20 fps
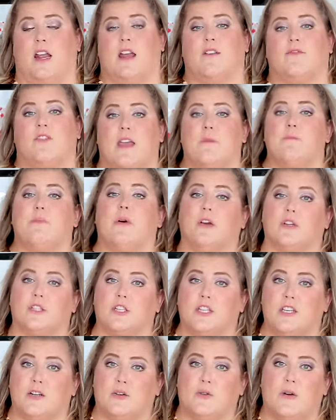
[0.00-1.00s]
If they
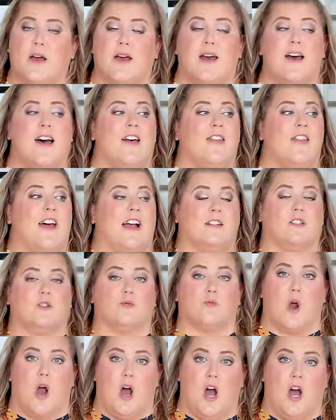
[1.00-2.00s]
push you, that's
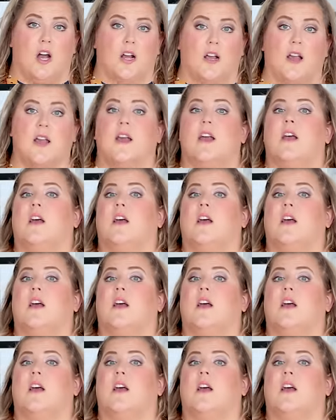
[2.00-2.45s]
wrong.